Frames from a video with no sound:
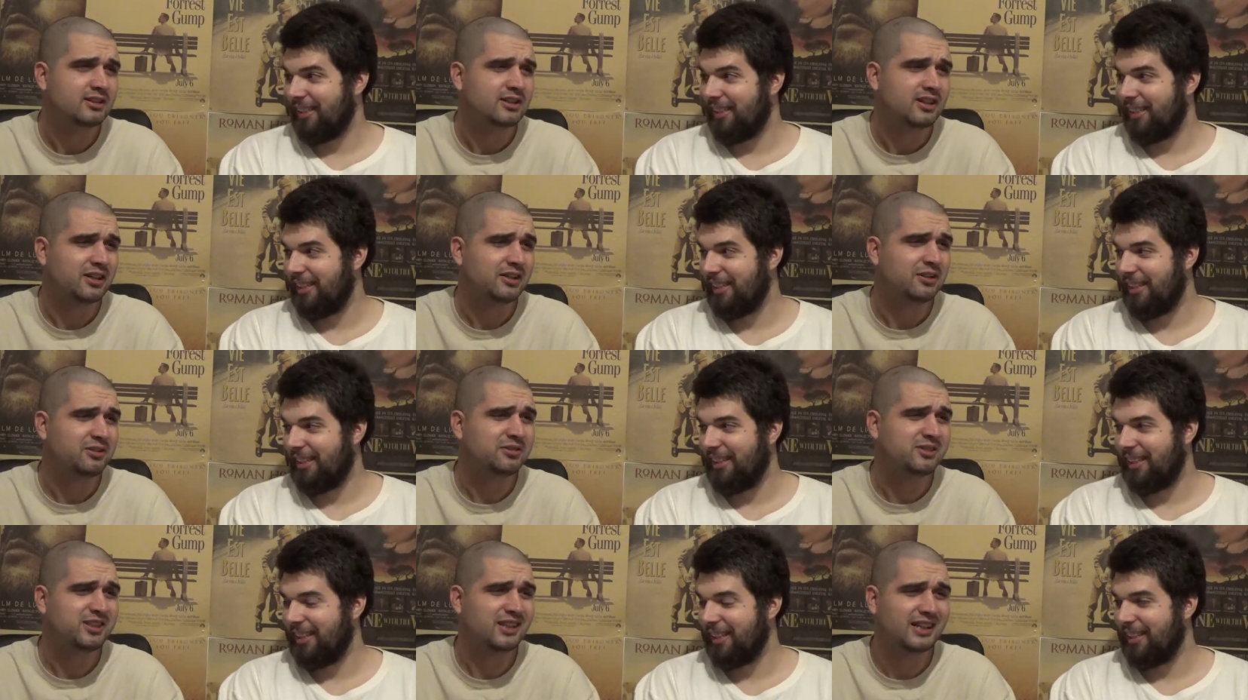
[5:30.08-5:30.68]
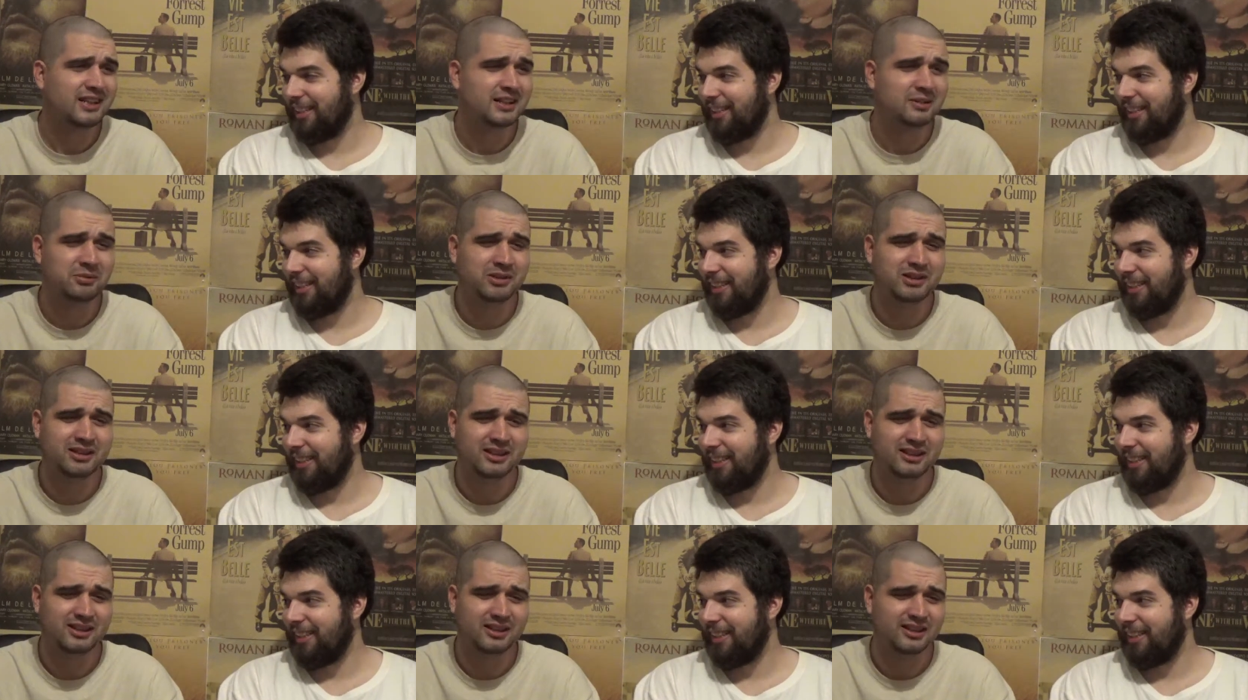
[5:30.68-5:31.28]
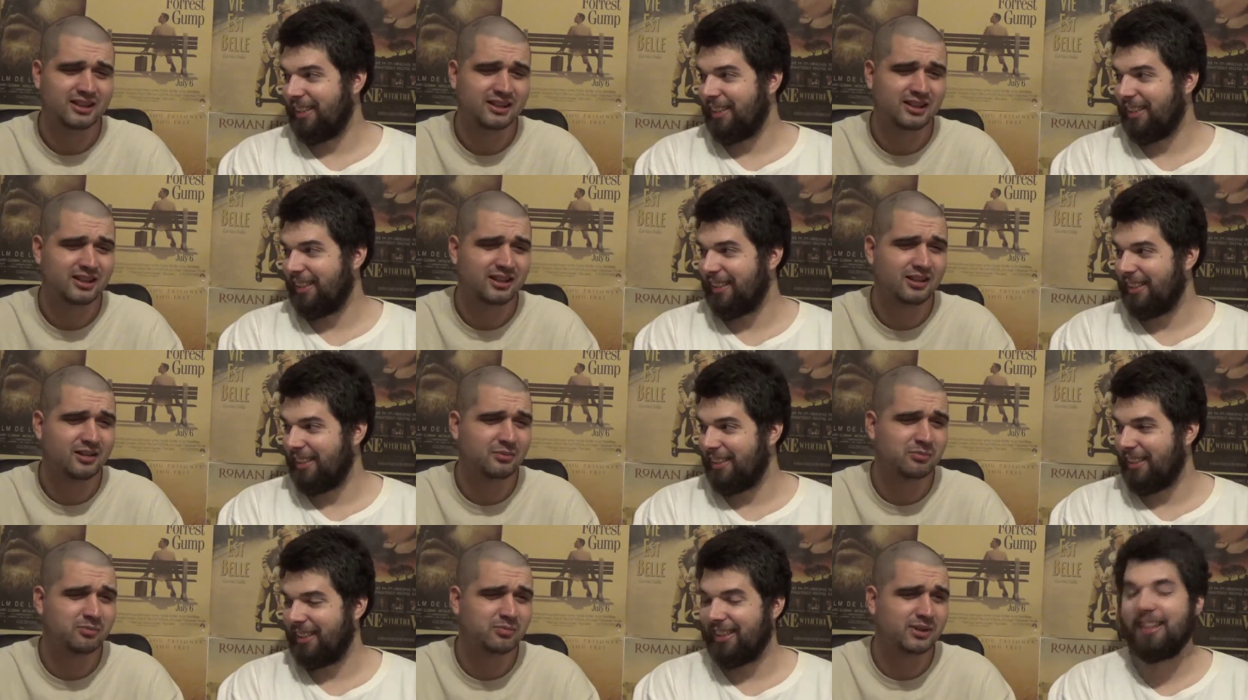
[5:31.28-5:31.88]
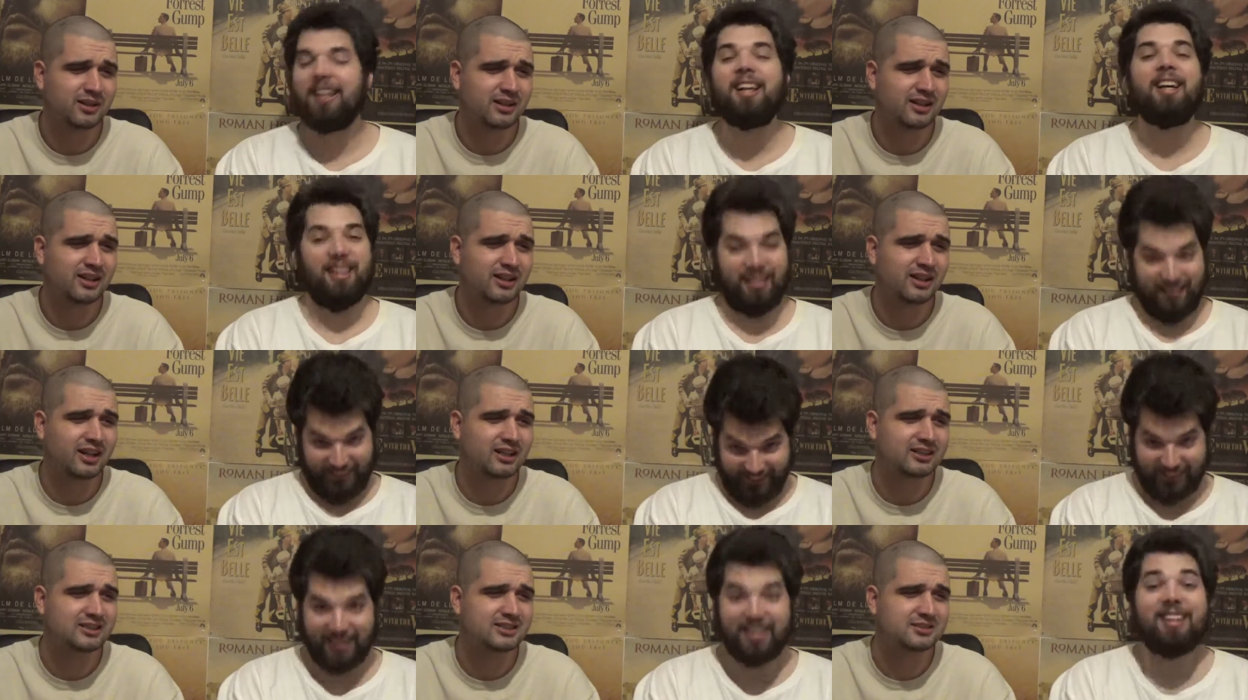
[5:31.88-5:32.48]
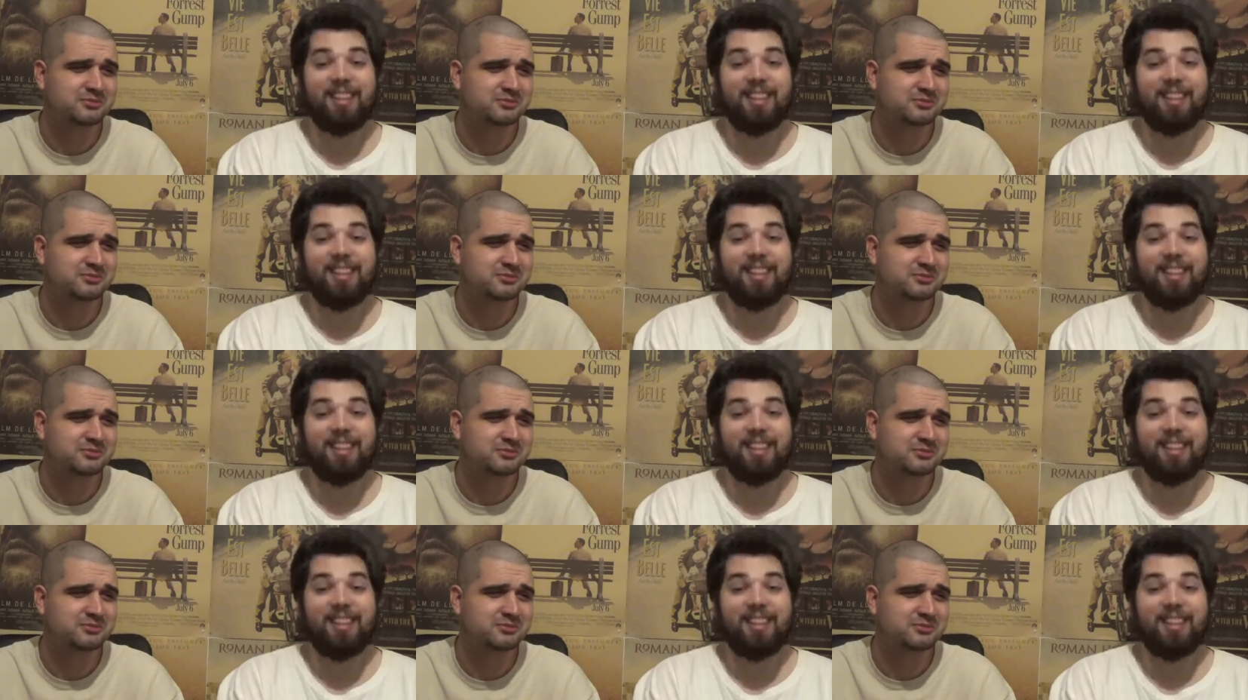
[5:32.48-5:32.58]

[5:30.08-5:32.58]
Speaker 1: Are you telling me that a hillbilly heist